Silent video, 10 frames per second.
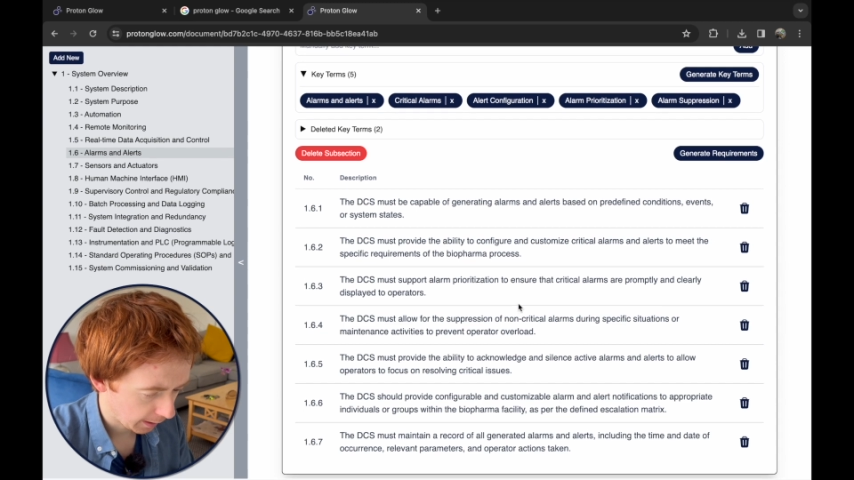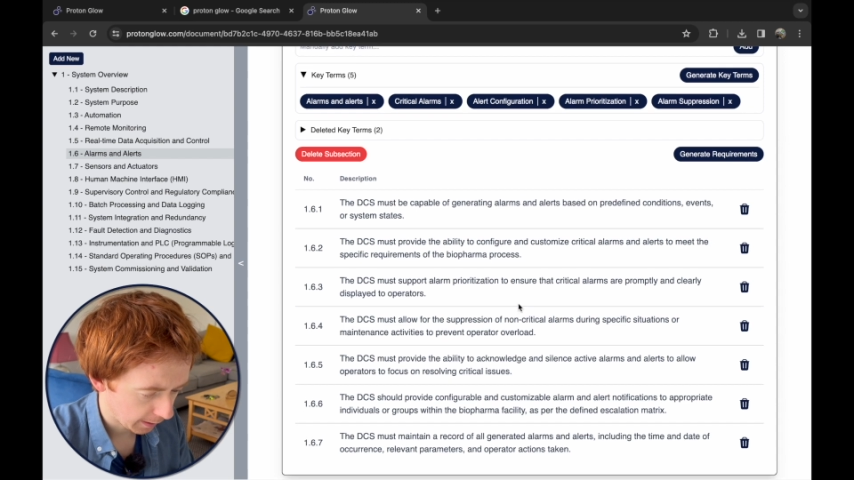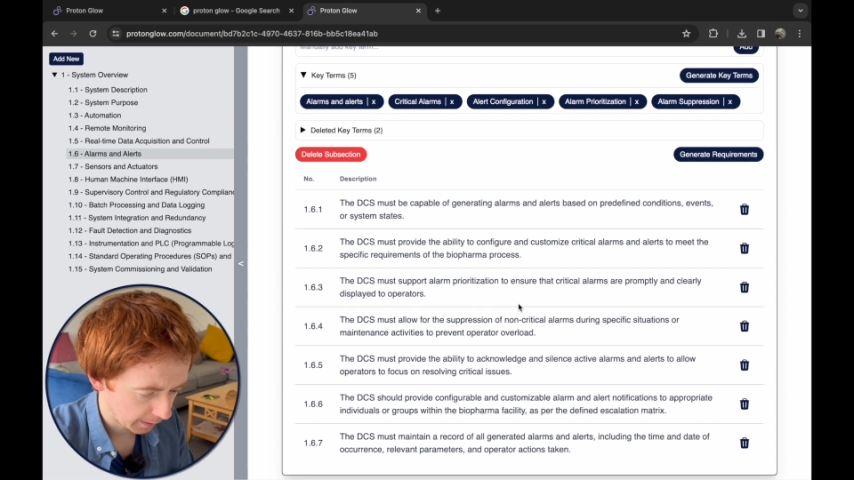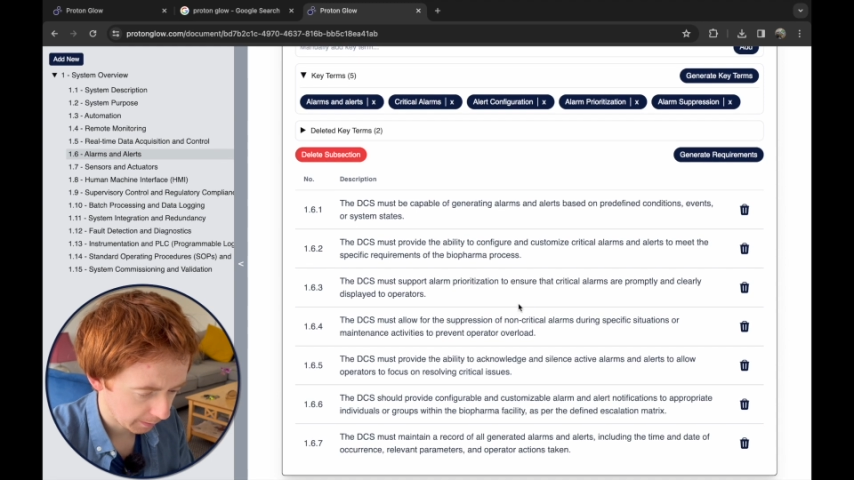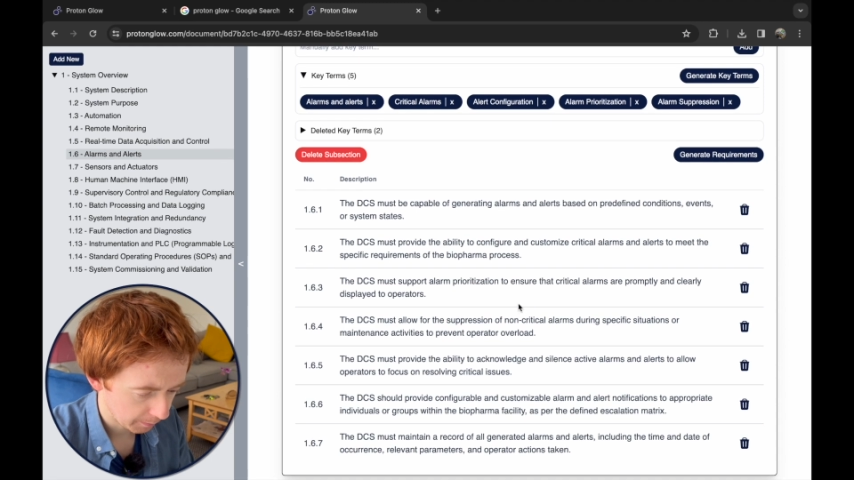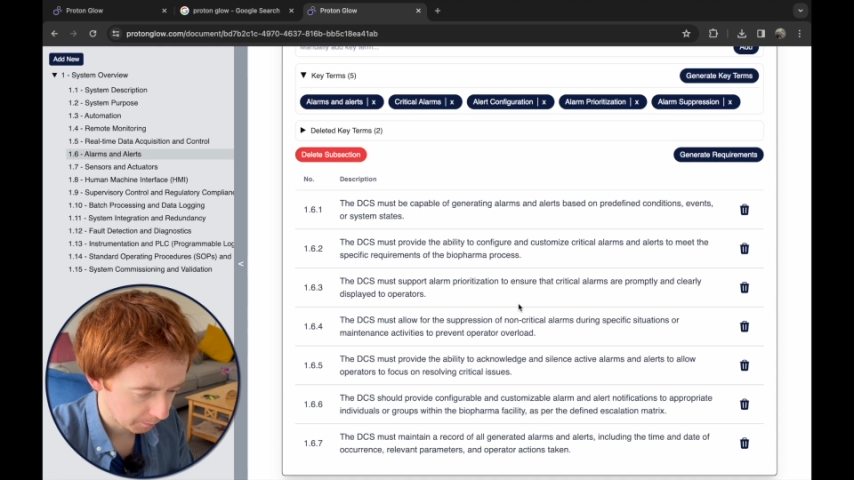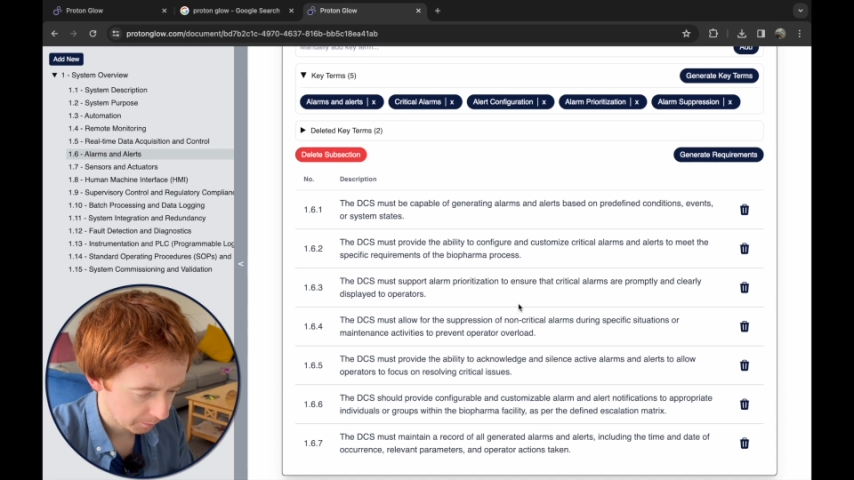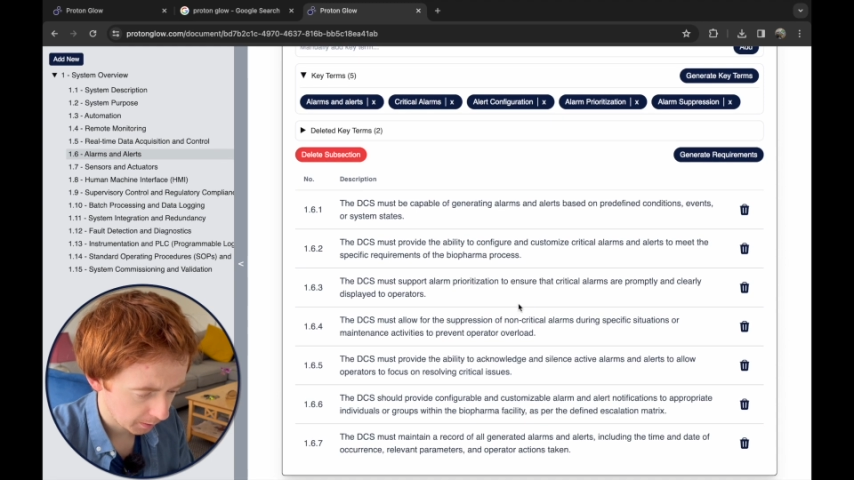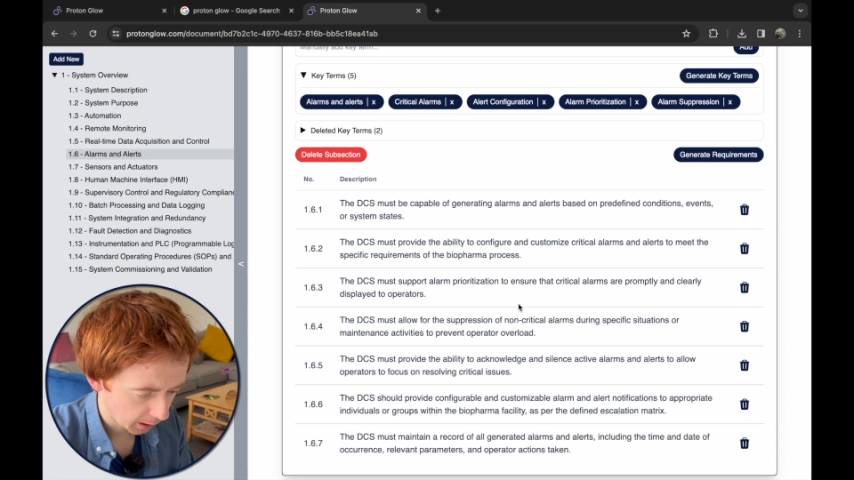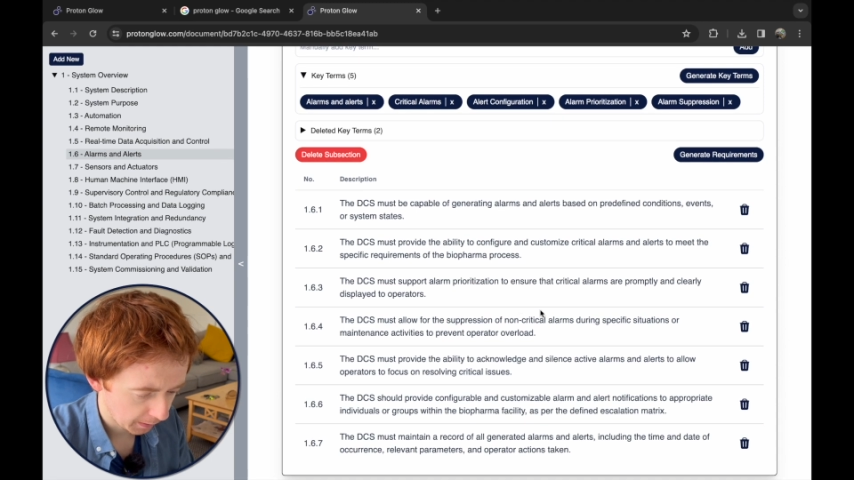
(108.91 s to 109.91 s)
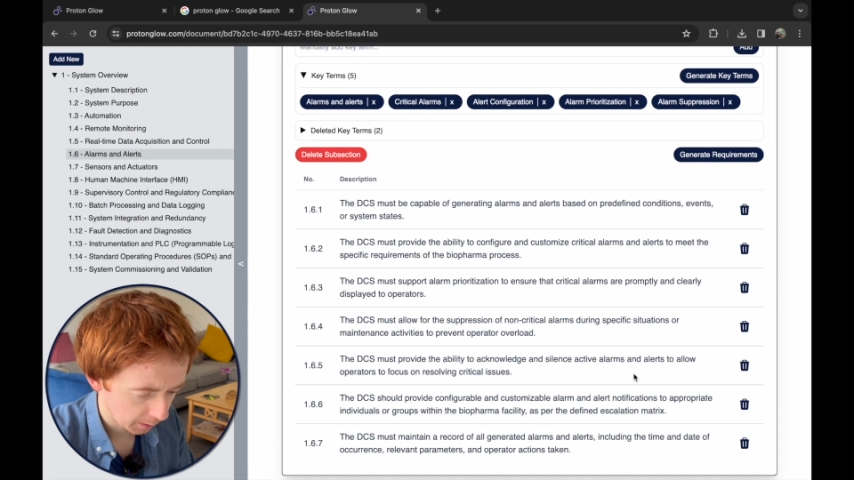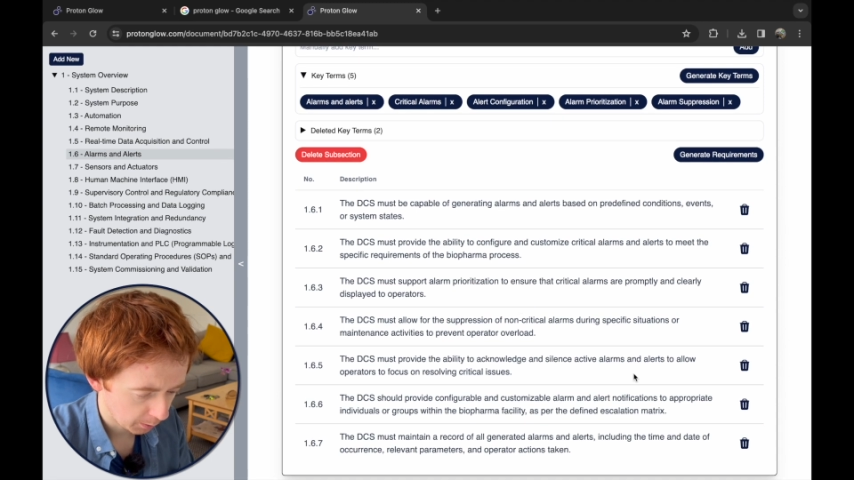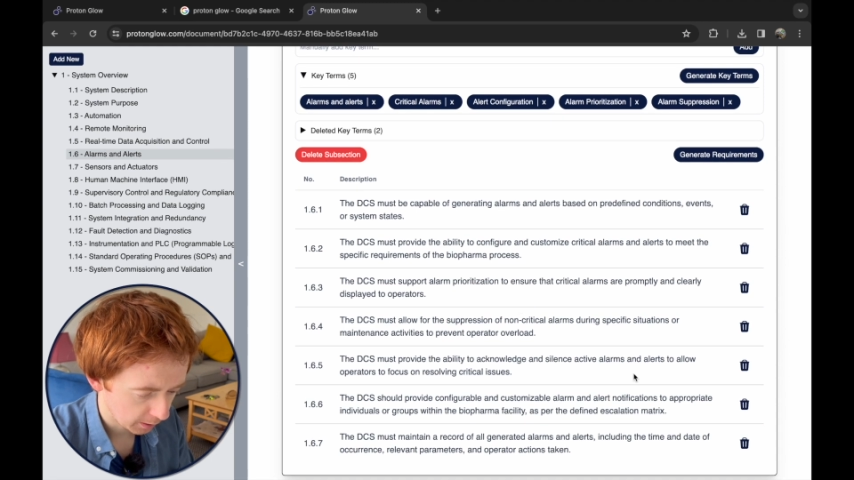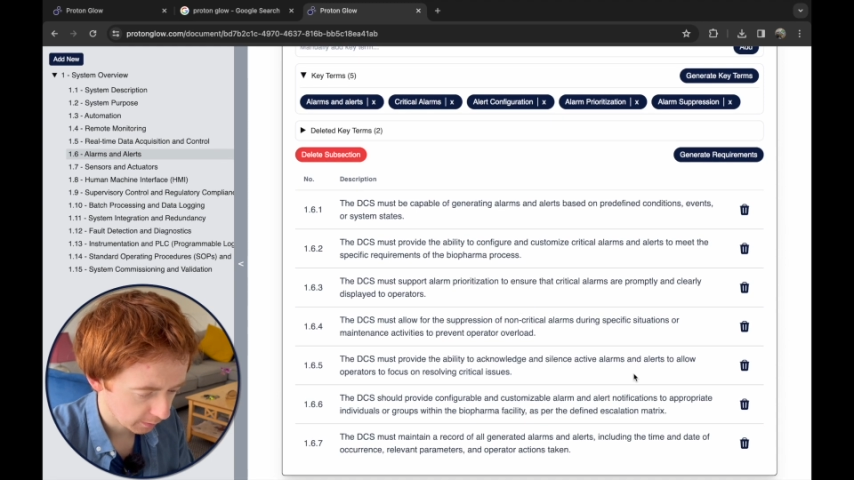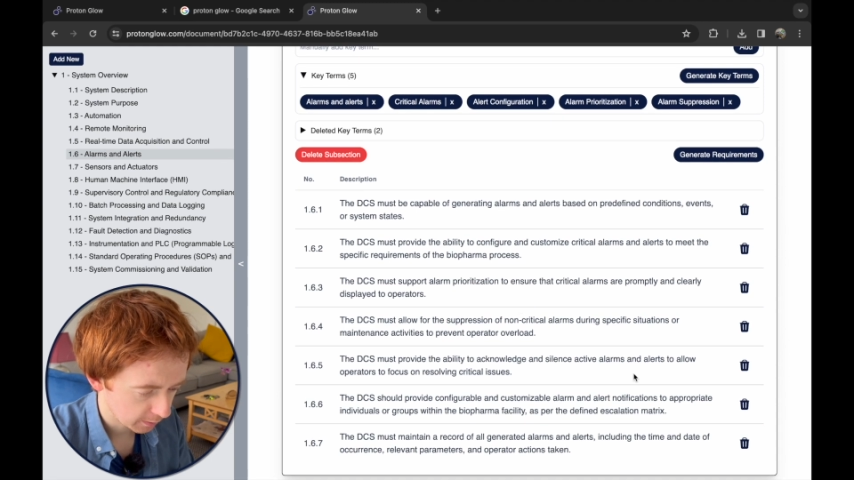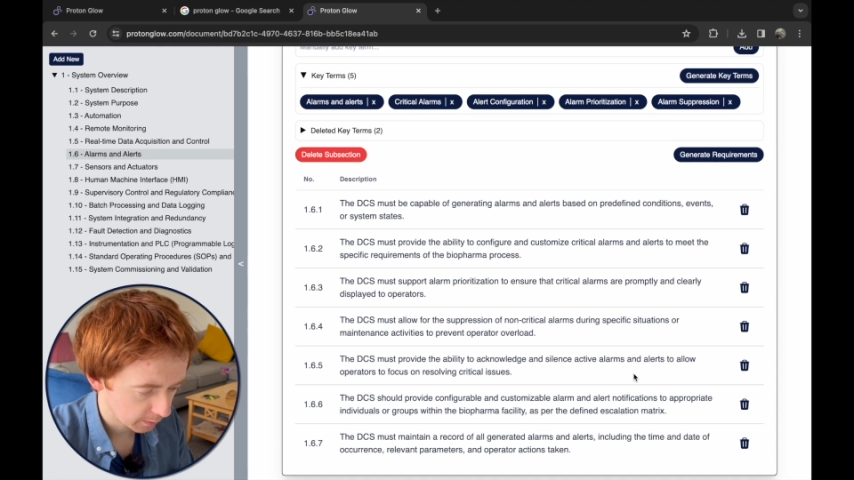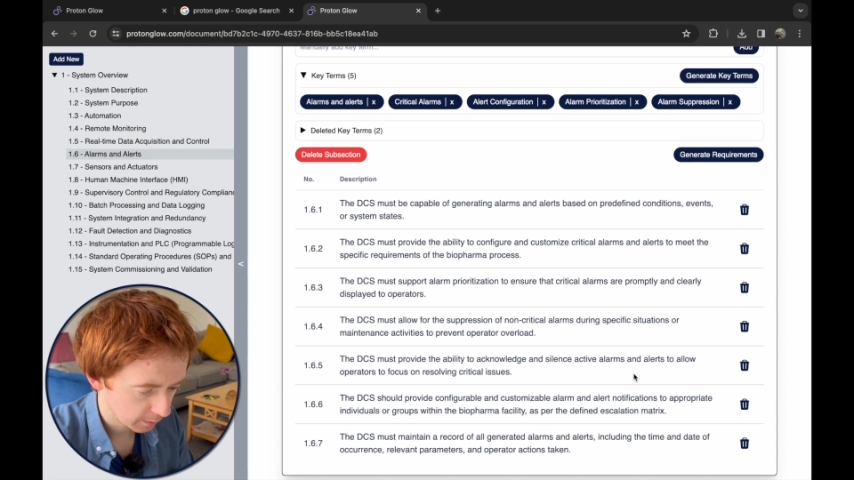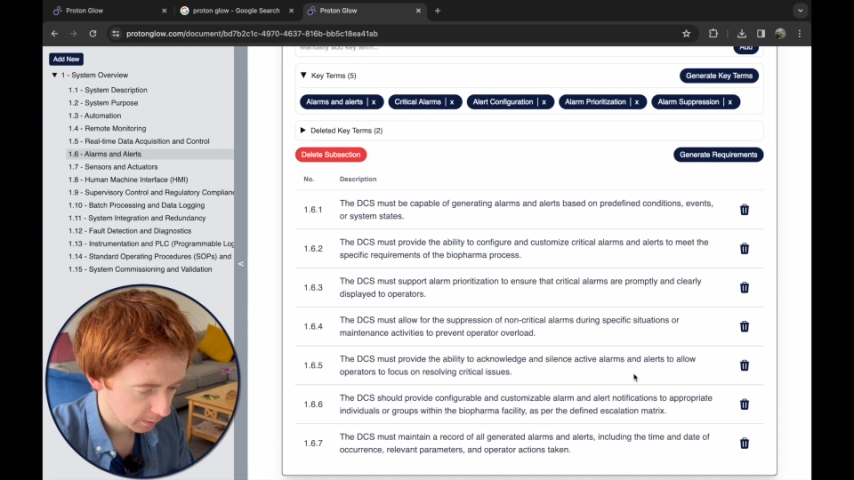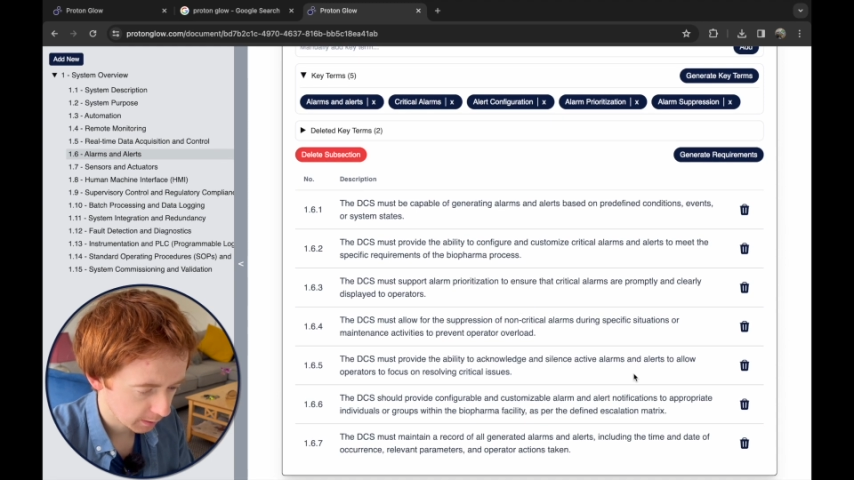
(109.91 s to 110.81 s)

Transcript: And then we can just